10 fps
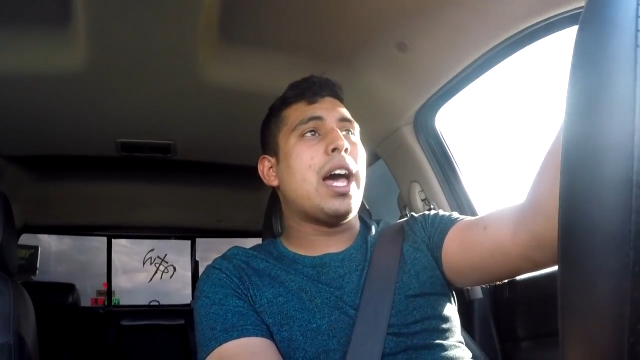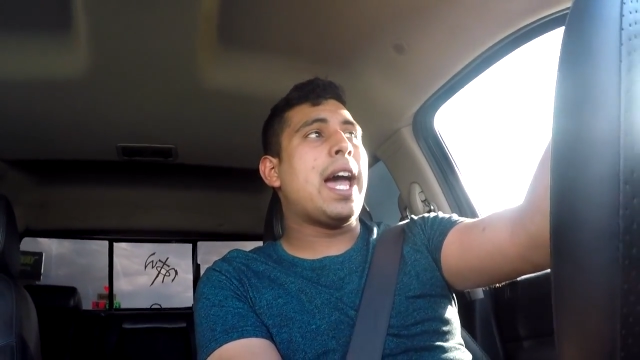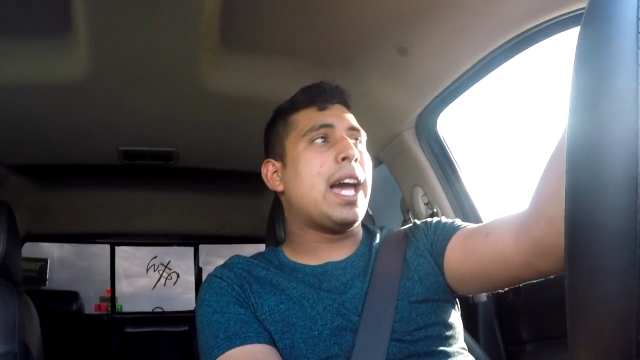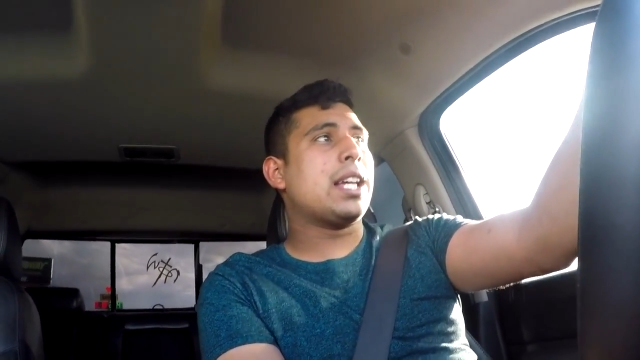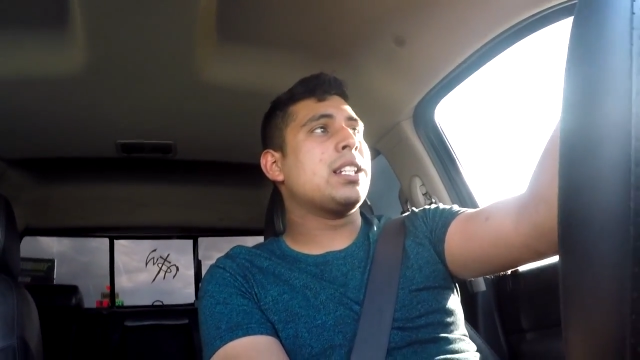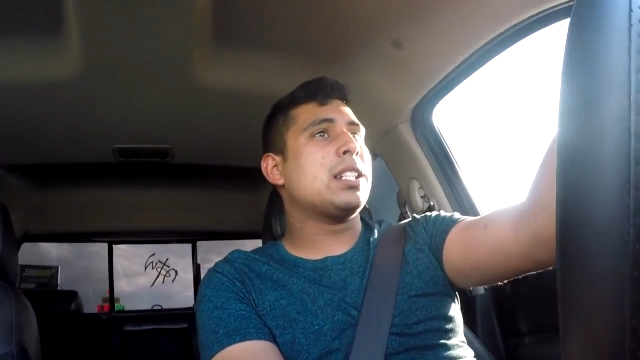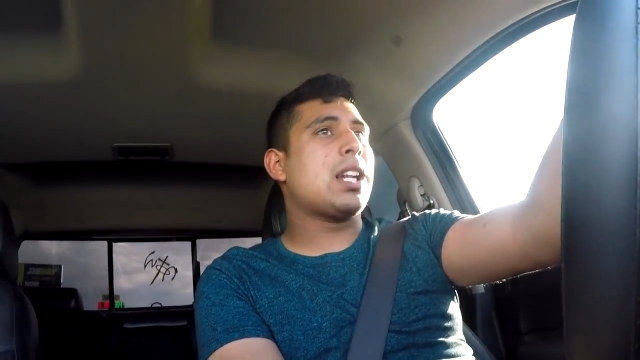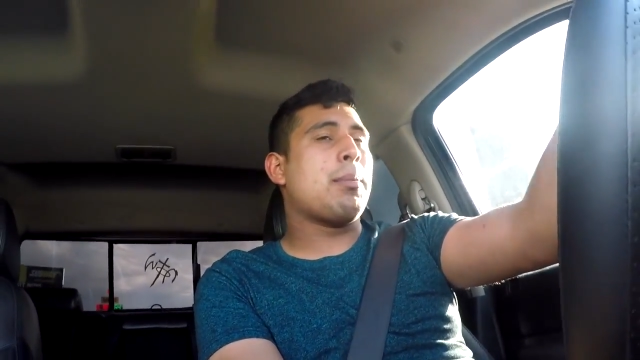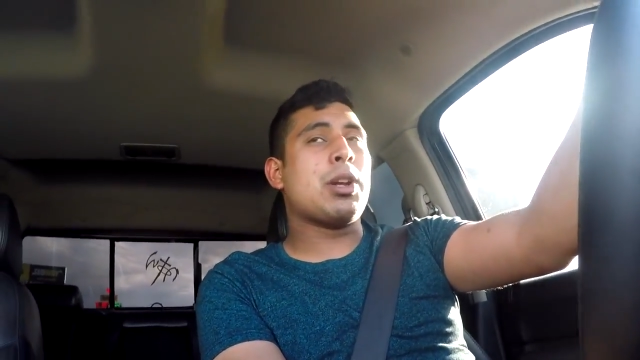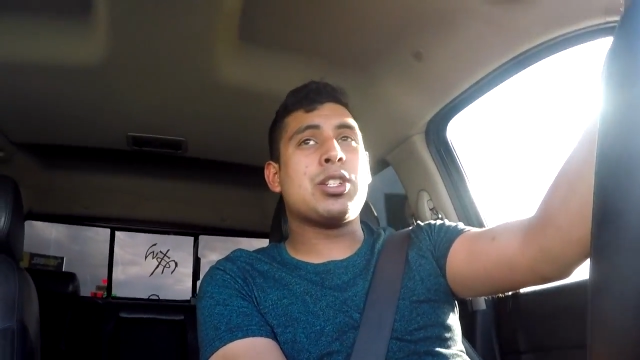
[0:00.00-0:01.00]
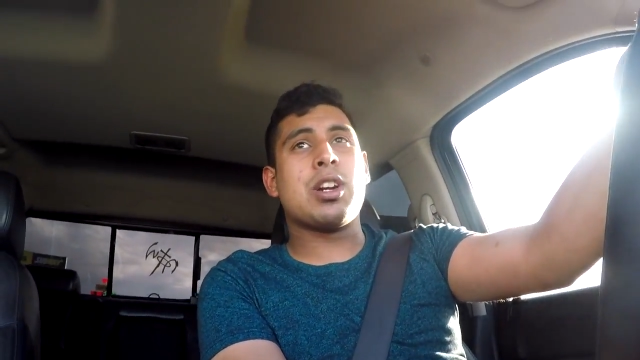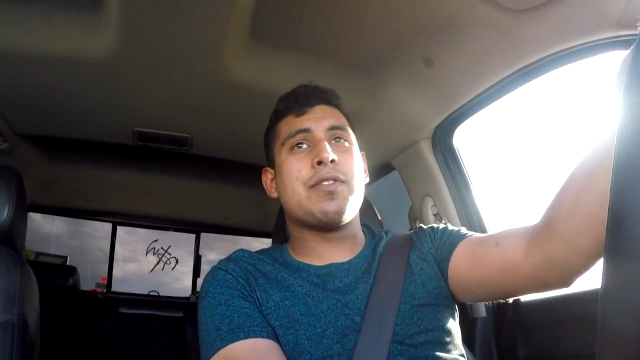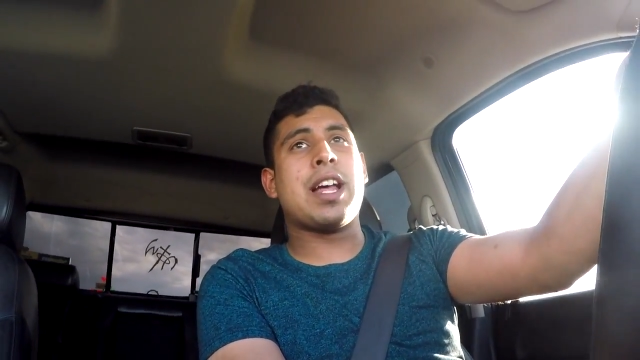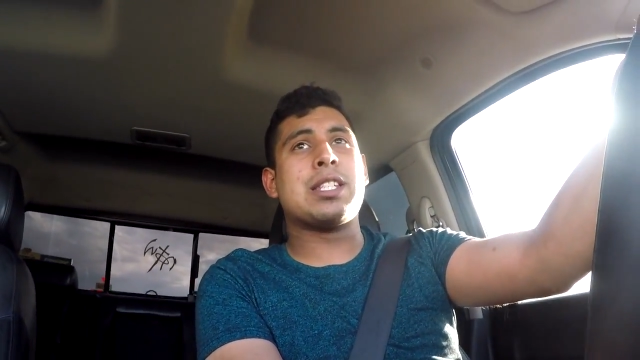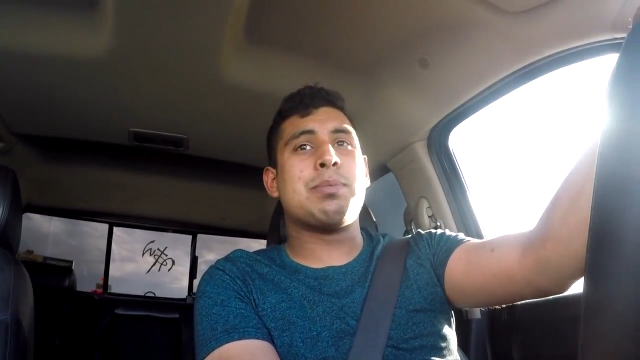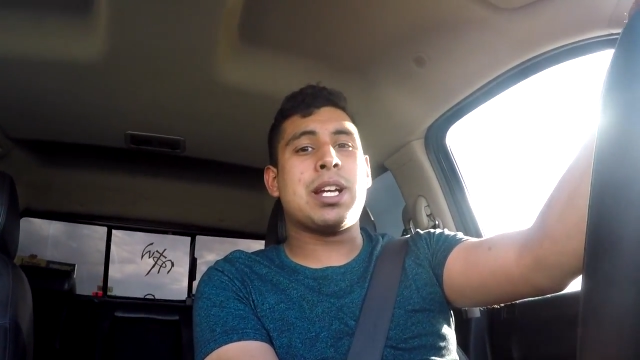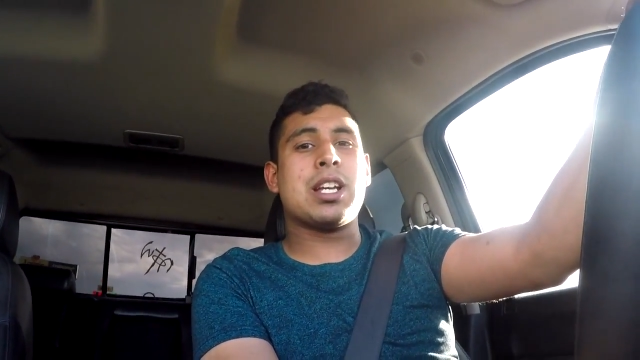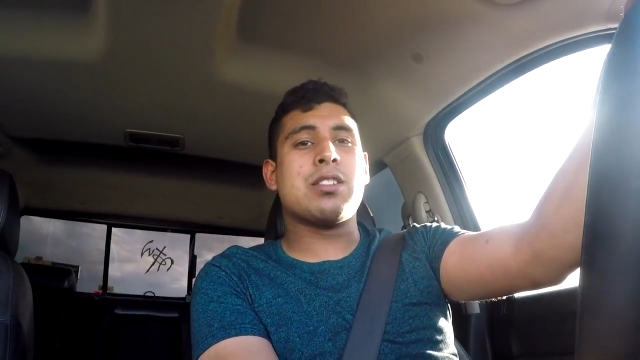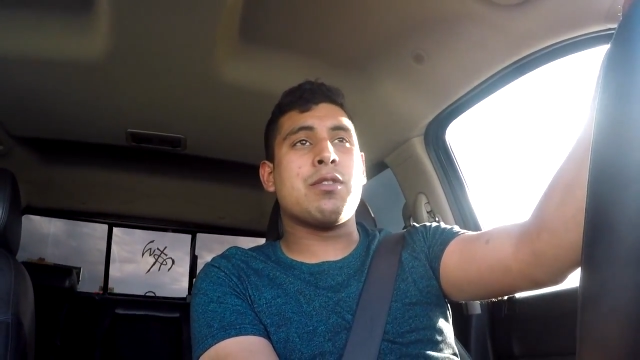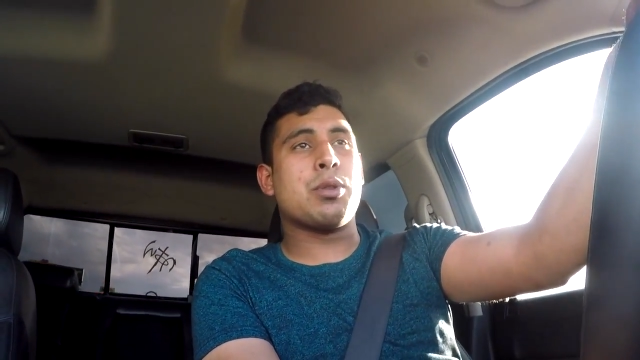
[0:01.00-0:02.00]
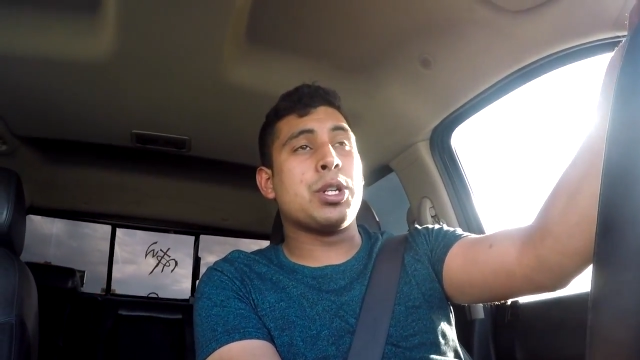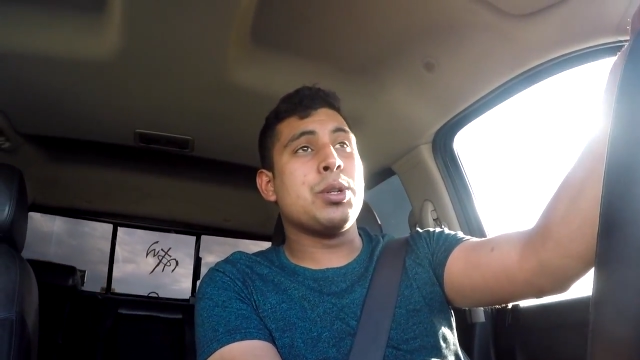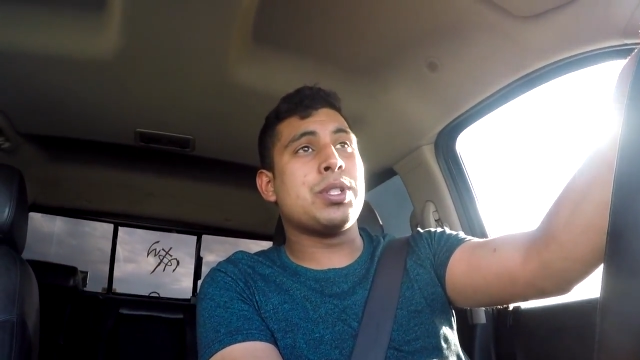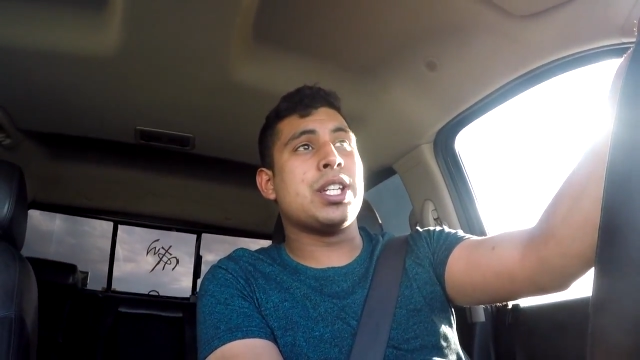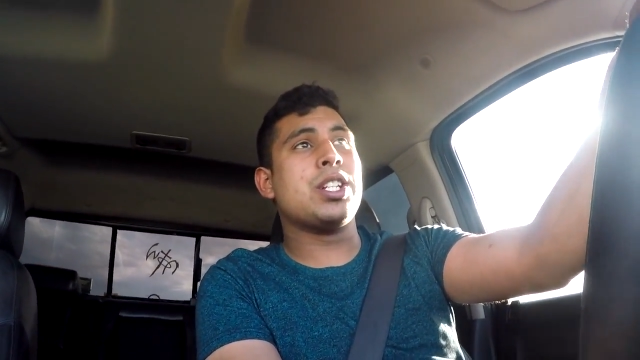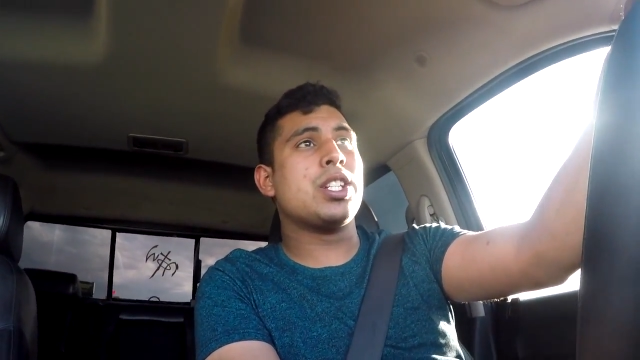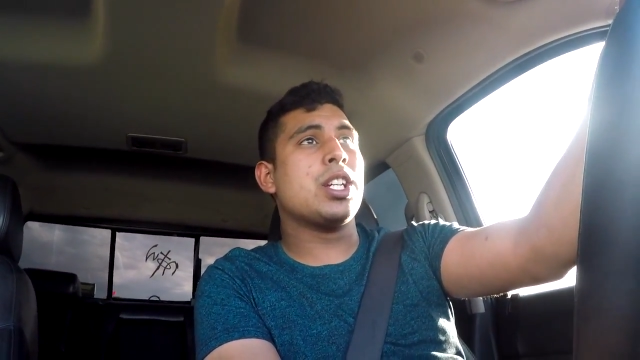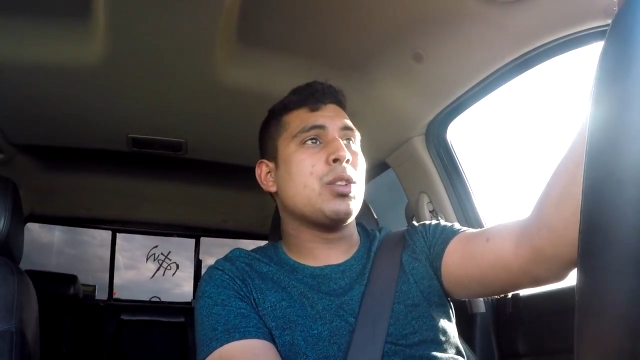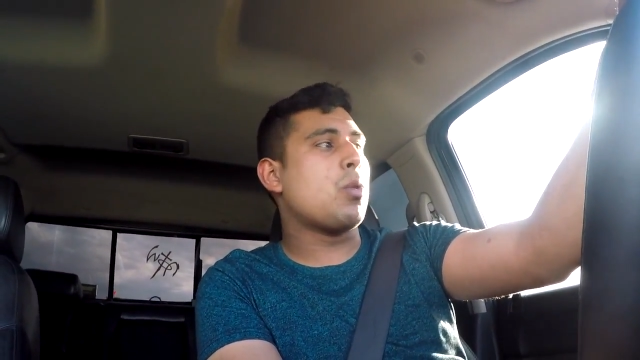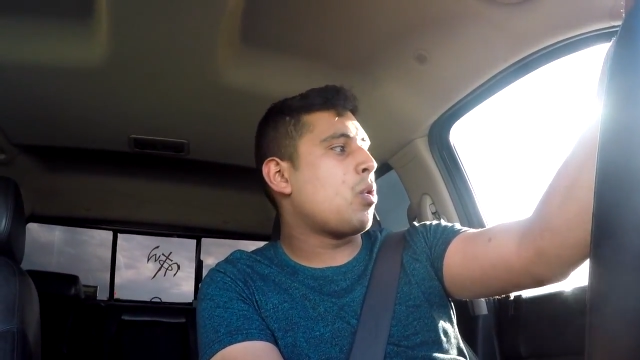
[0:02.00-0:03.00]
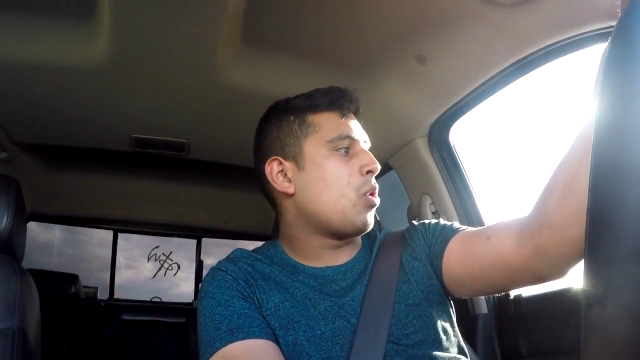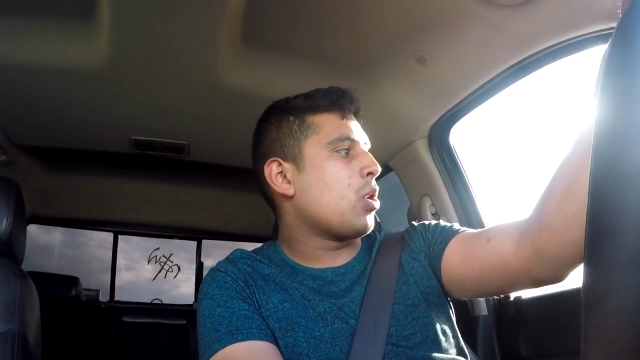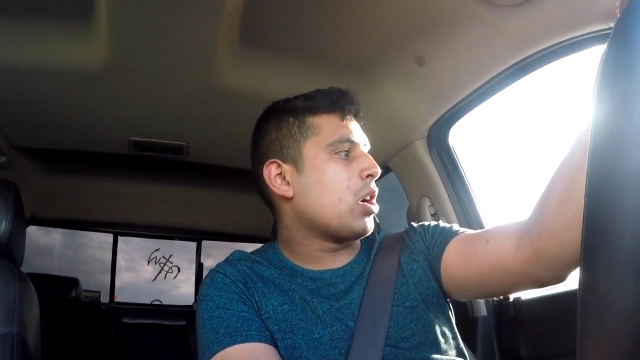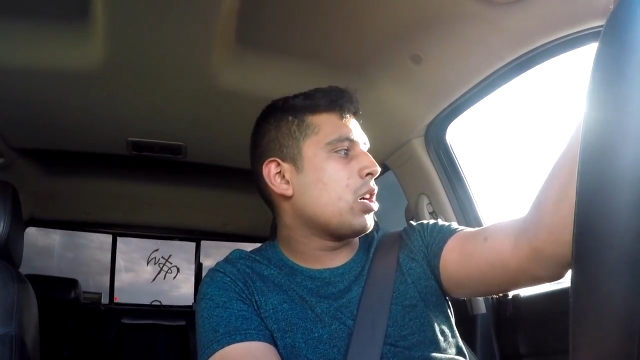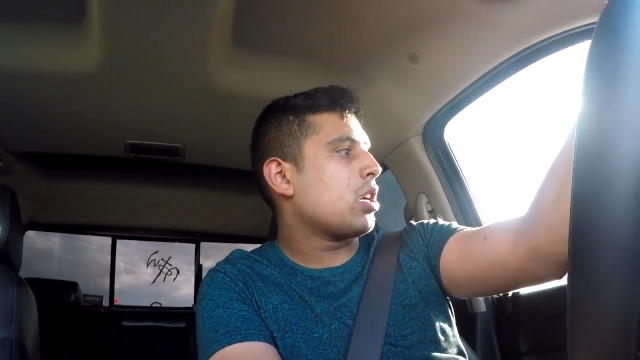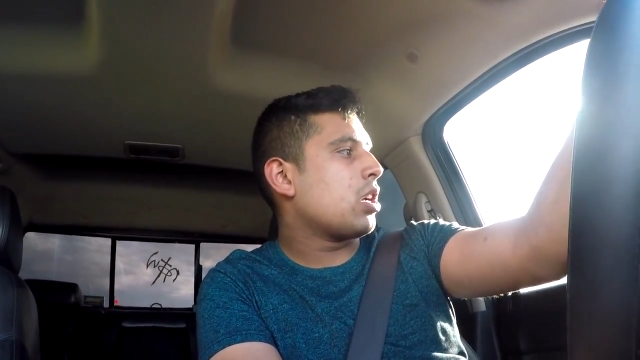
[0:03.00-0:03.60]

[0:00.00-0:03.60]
And I'm not sure if that's because of the reduced engine, or